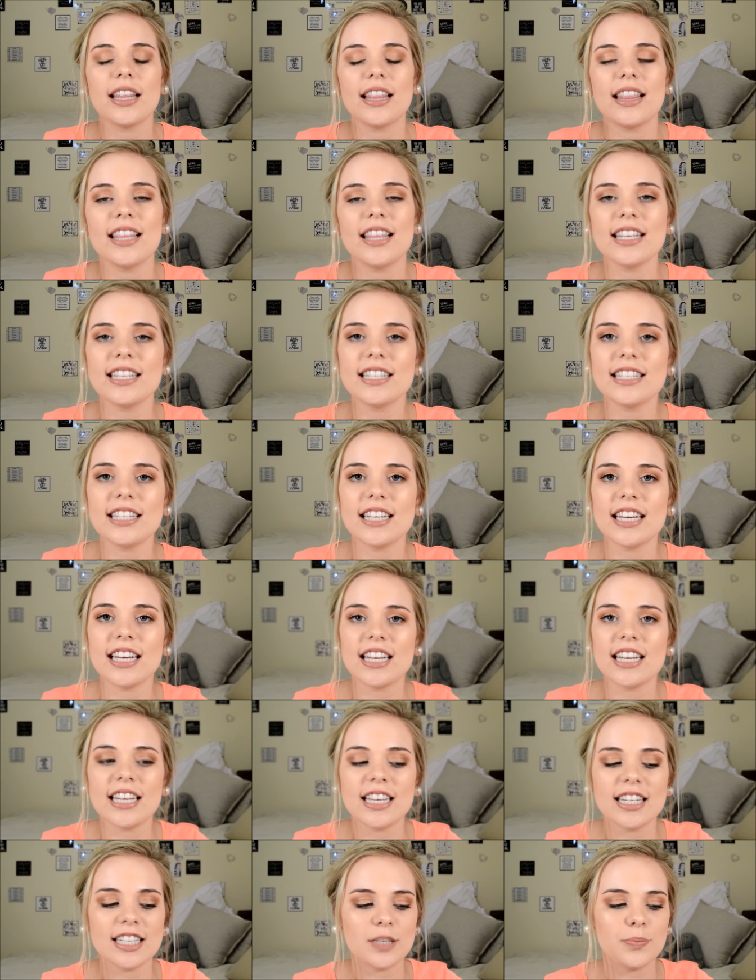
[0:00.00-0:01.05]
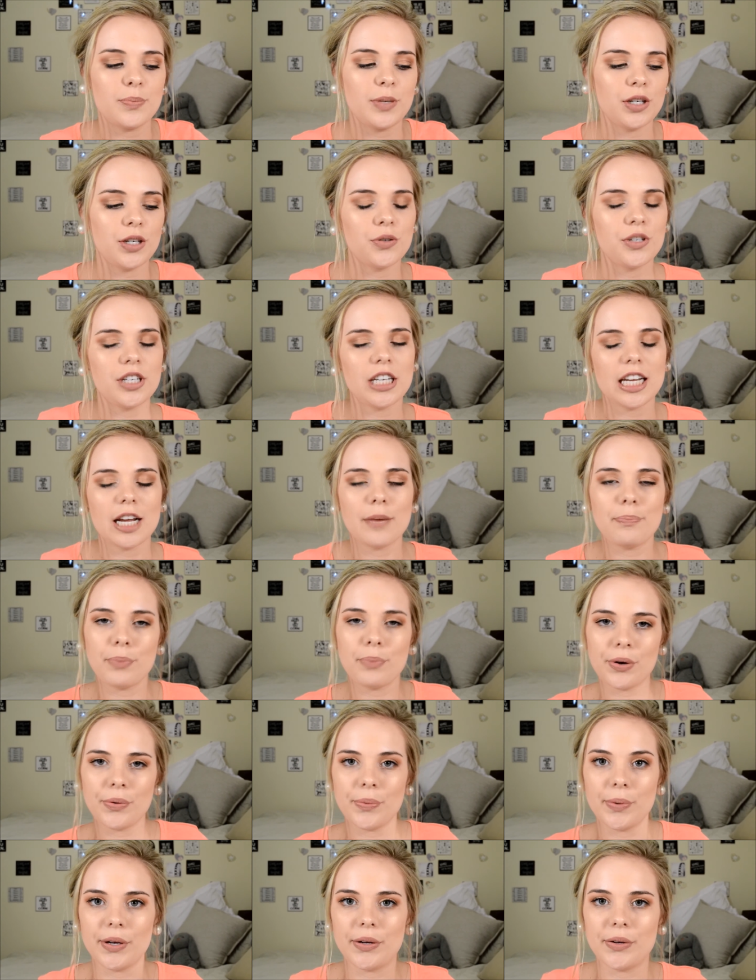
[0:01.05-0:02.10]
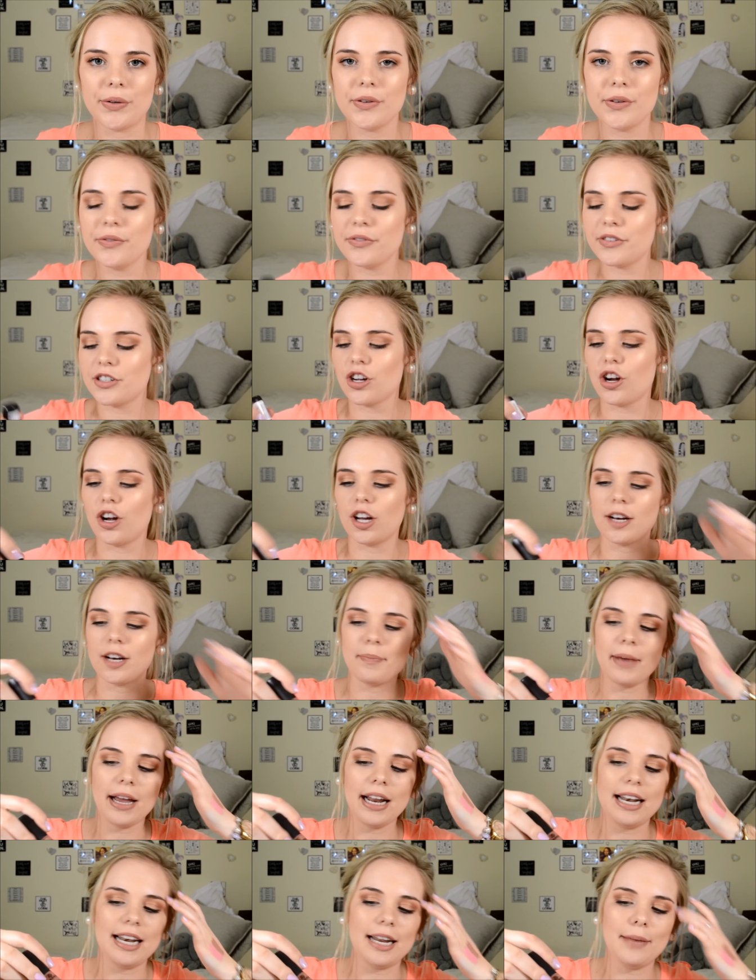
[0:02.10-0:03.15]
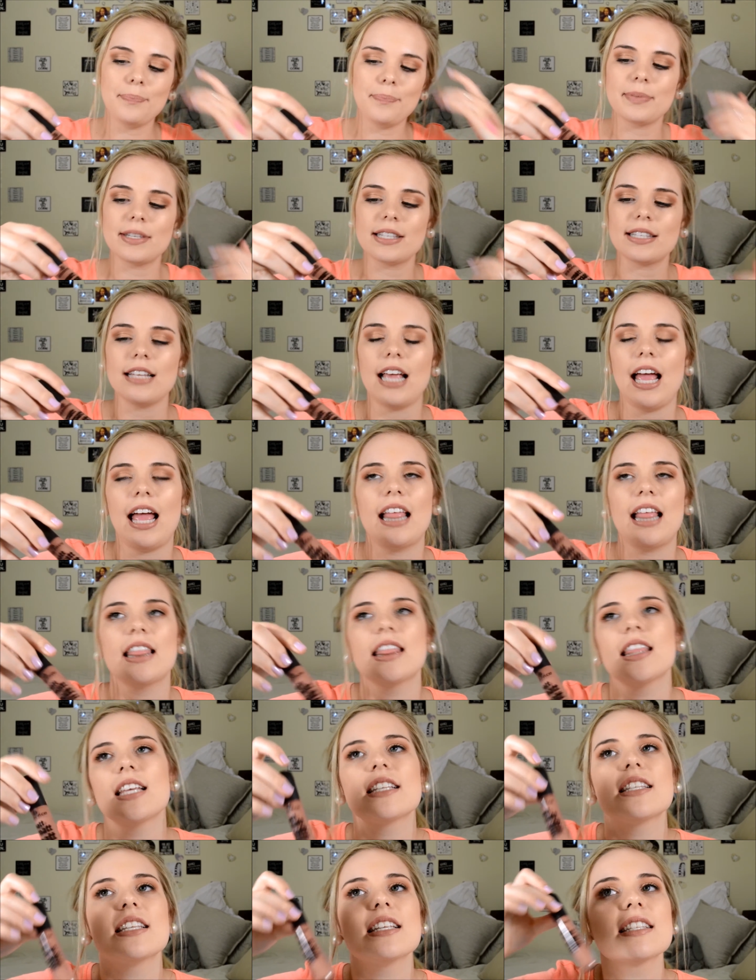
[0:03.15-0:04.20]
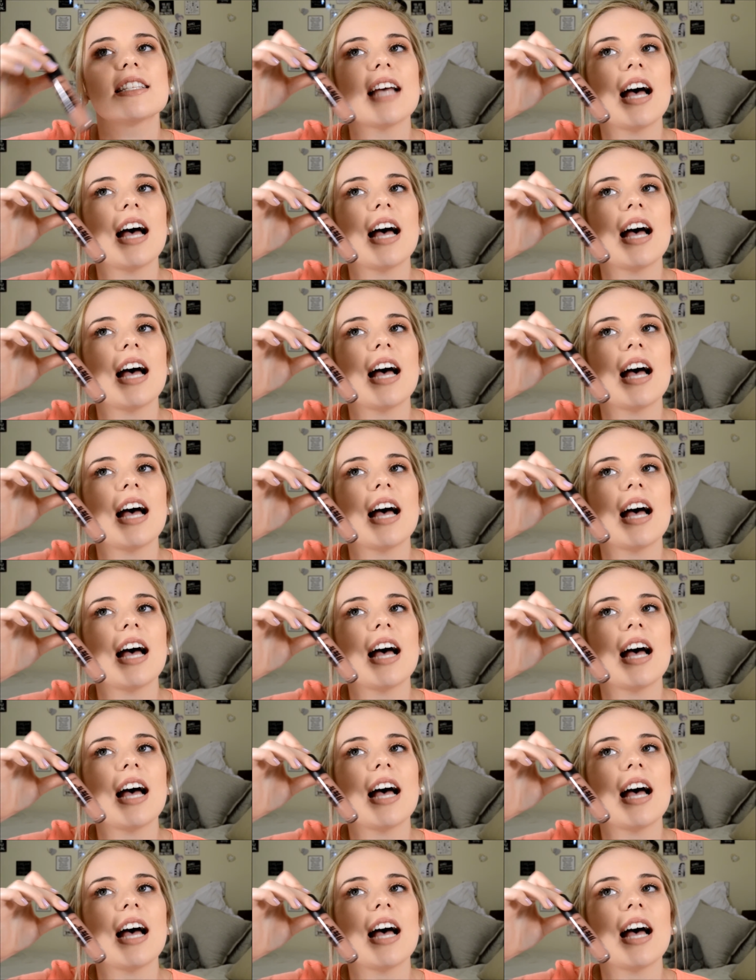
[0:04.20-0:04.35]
this is Beauty Approved on my lips, and this is